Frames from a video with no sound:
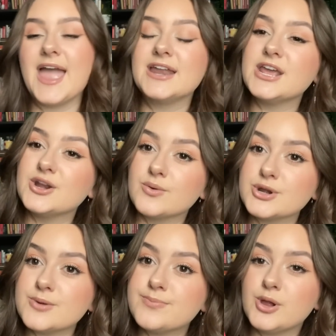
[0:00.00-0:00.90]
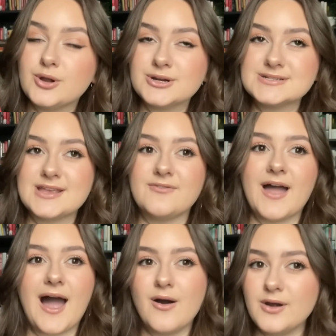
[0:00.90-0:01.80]
And in order to pull herself
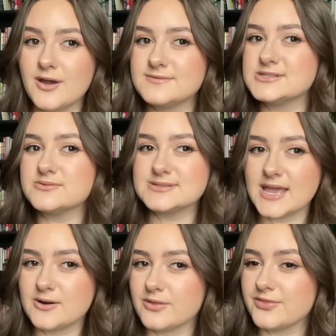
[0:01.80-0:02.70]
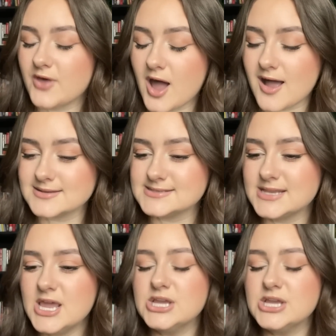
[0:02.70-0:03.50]
out of suicidal thoughts,